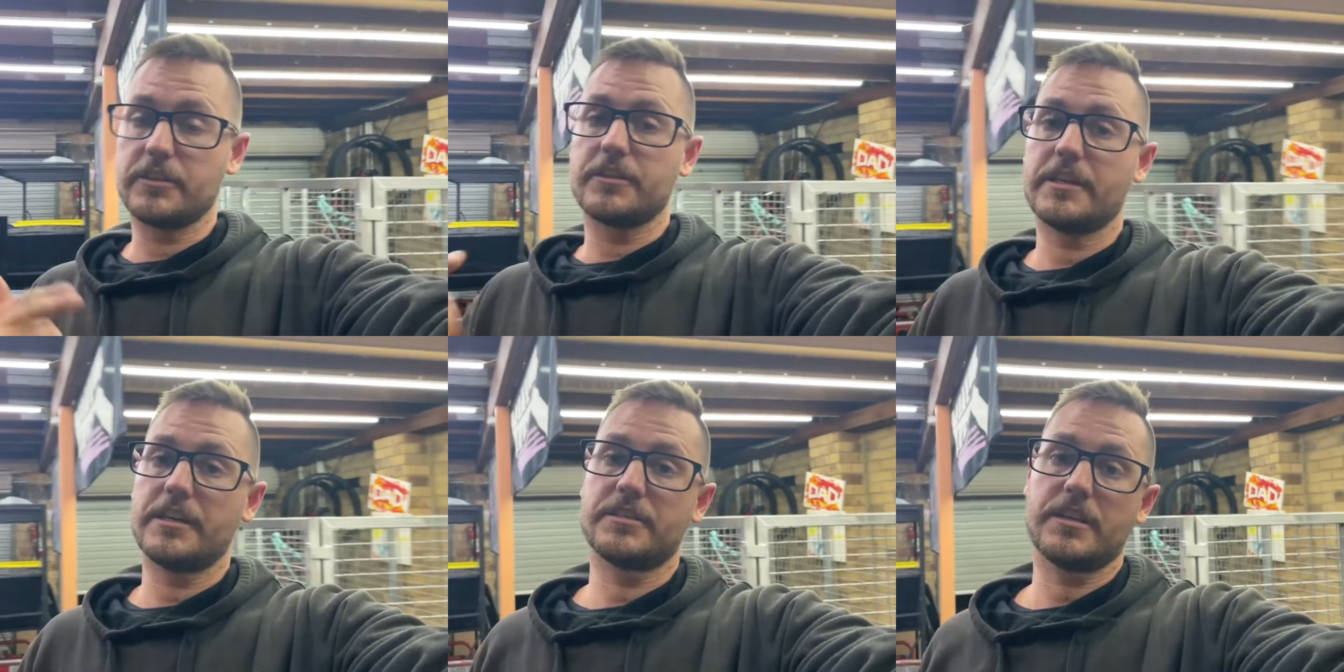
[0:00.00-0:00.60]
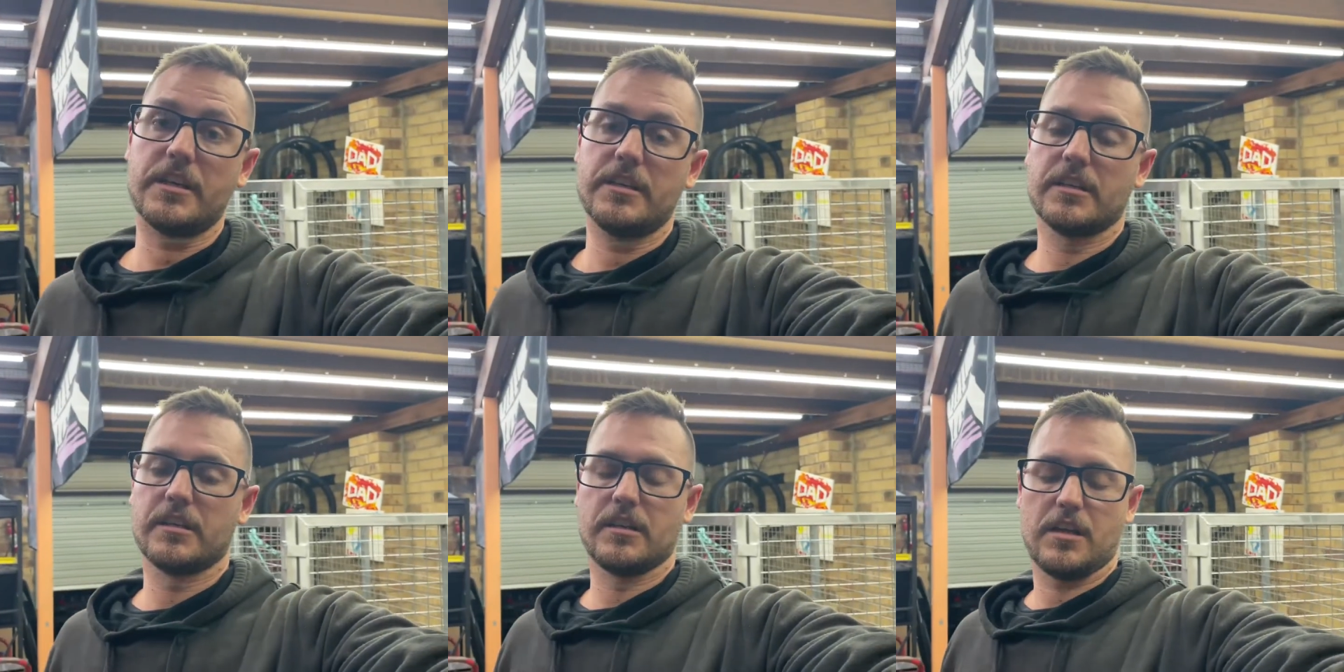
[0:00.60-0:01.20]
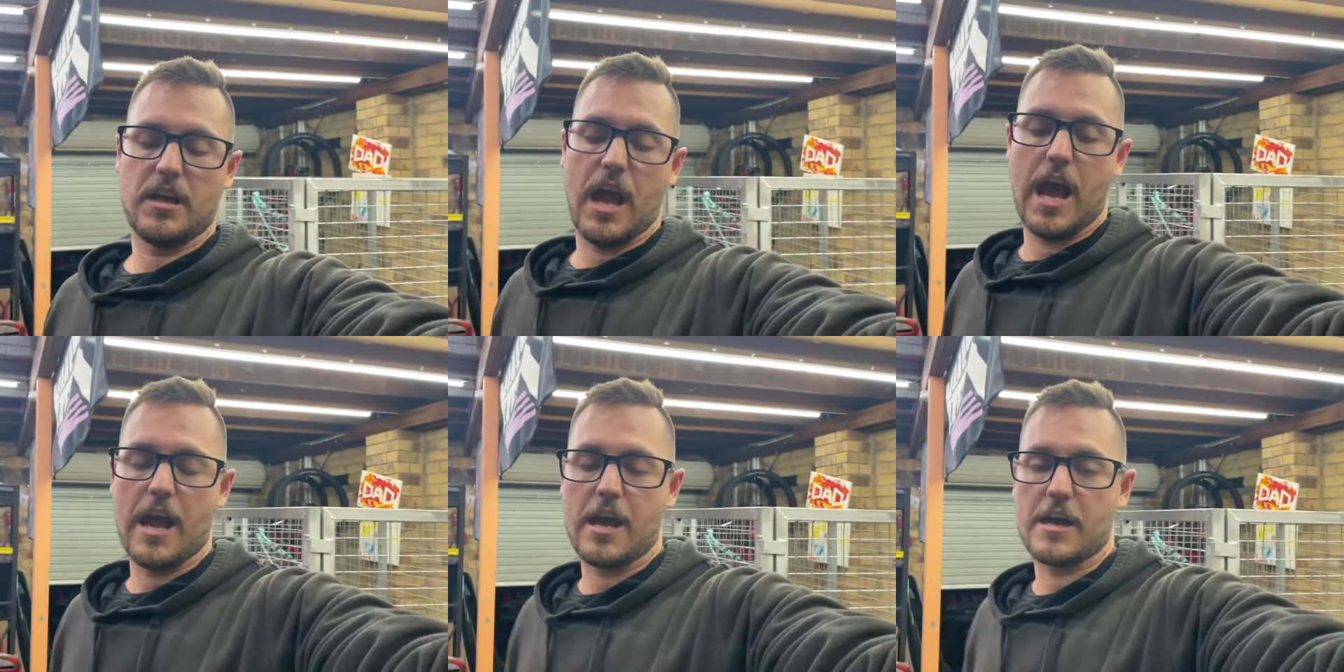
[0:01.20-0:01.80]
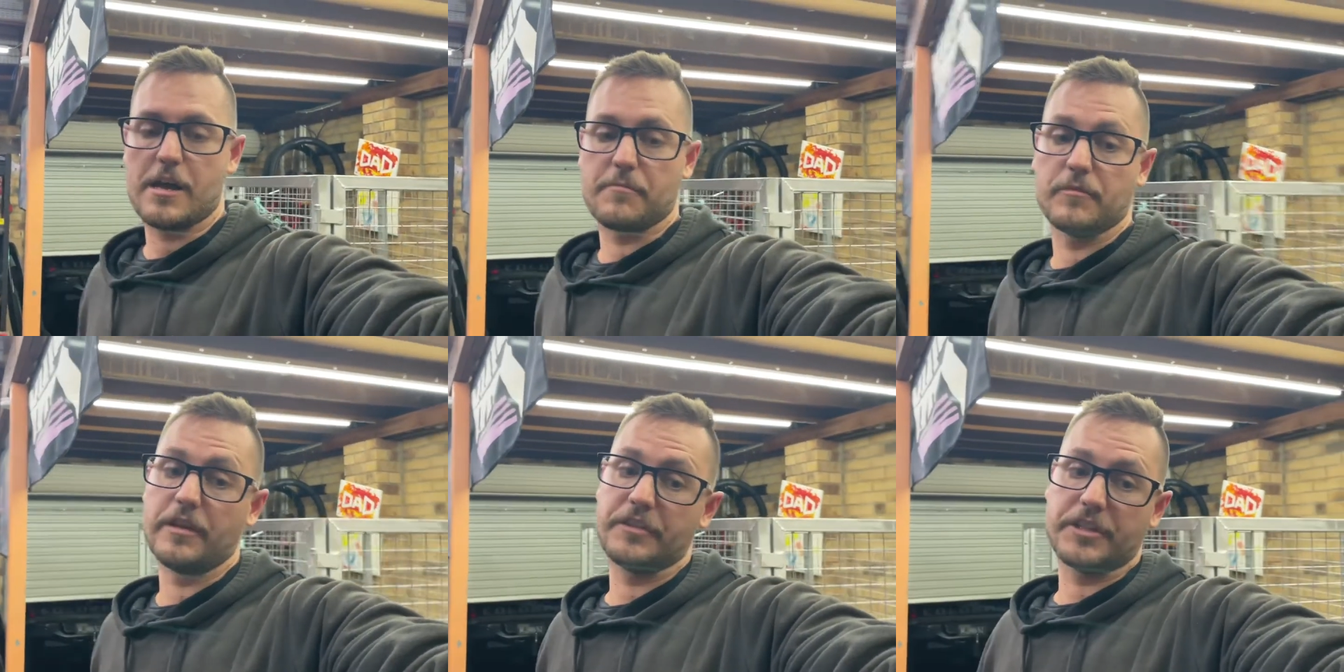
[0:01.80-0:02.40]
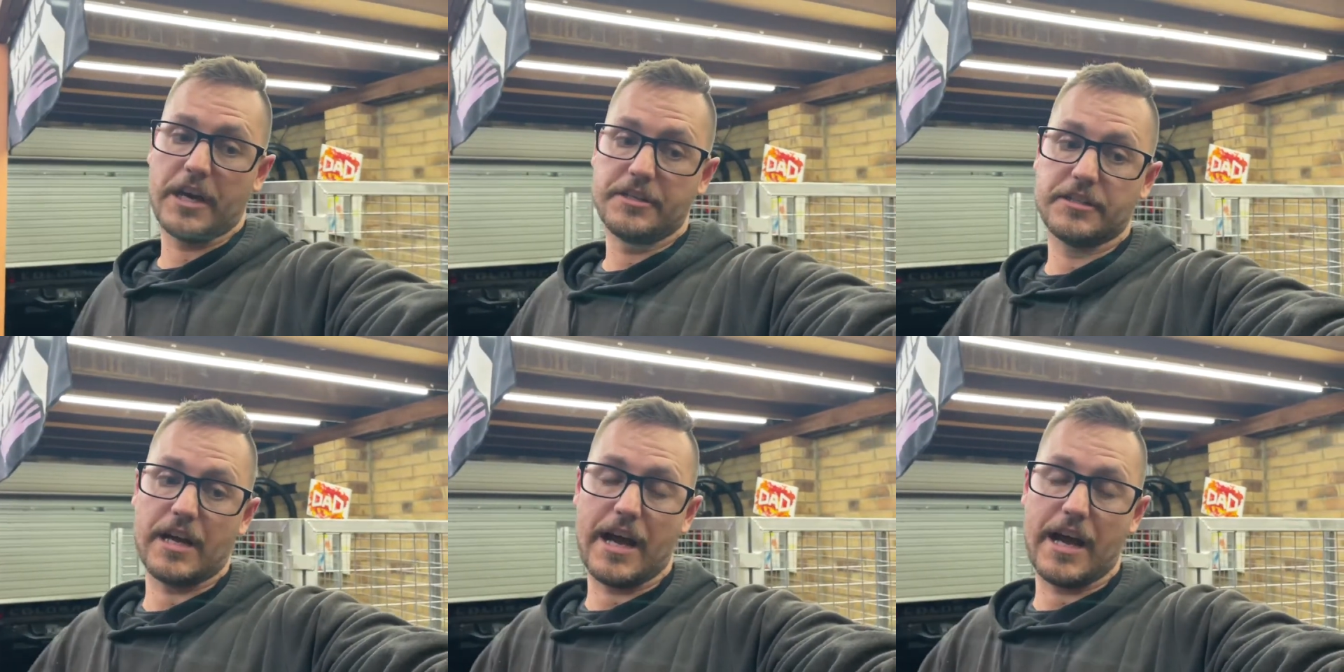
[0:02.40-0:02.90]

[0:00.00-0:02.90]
on DC, if you're changing to